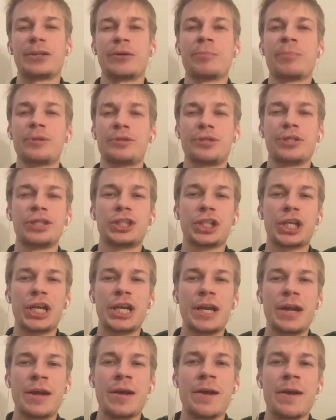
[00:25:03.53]
or
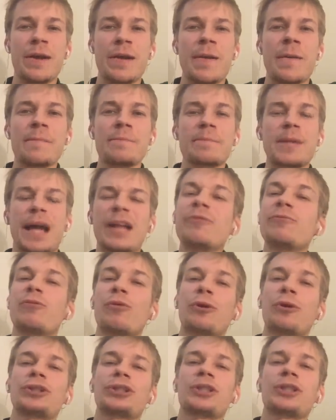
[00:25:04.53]
BCG.
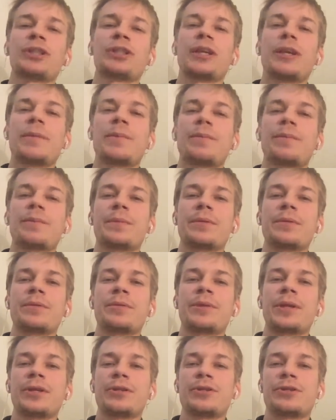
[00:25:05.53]
Unfortunately,
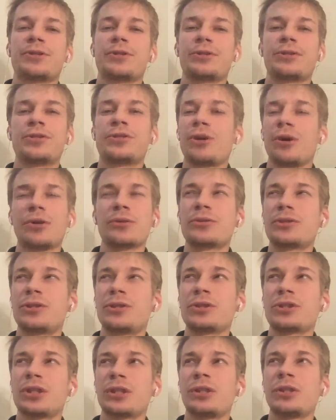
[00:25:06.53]
they don't
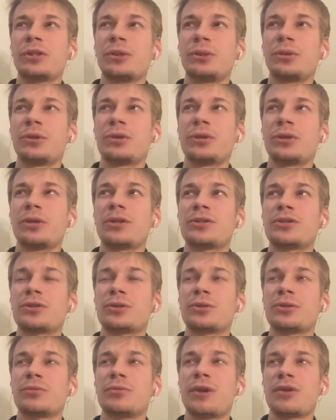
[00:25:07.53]
usually look
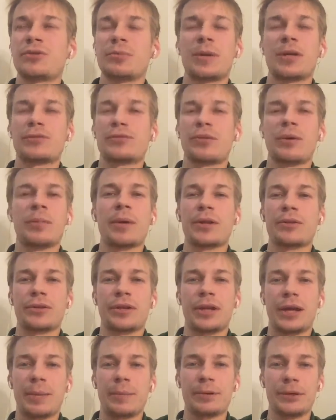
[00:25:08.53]
into resumes from other
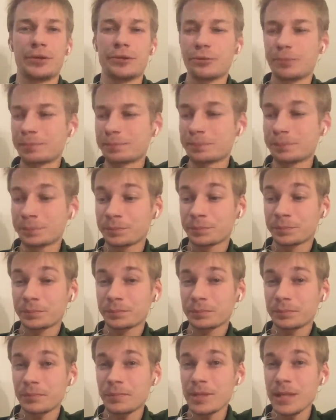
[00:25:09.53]
companies.
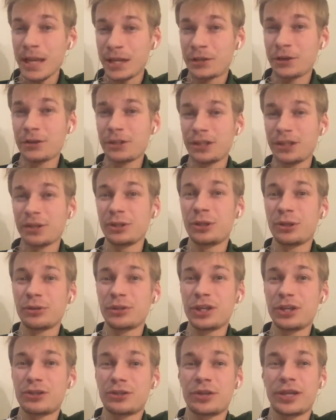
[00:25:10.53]
You'll
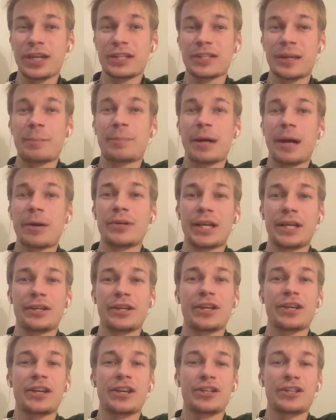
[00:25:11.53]
need to get some private
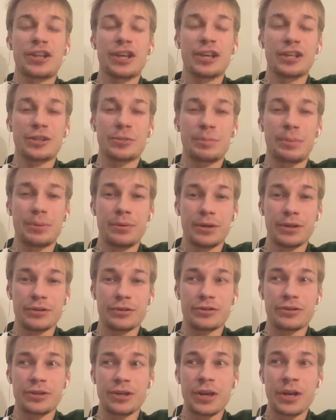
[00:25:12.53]
equity
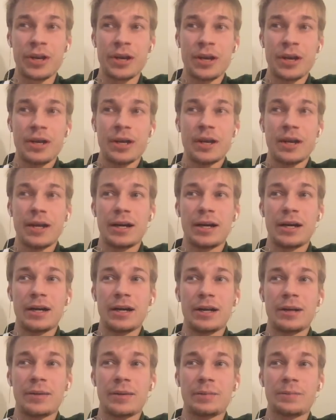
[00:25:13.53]
experience
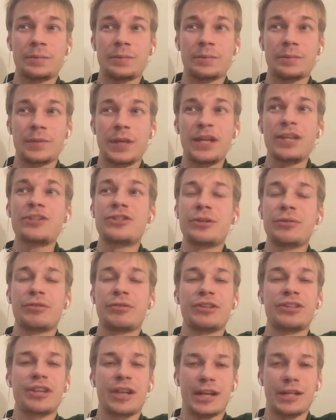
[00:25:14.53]
in
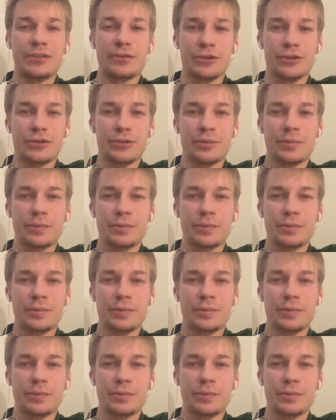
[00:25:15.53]
different countries,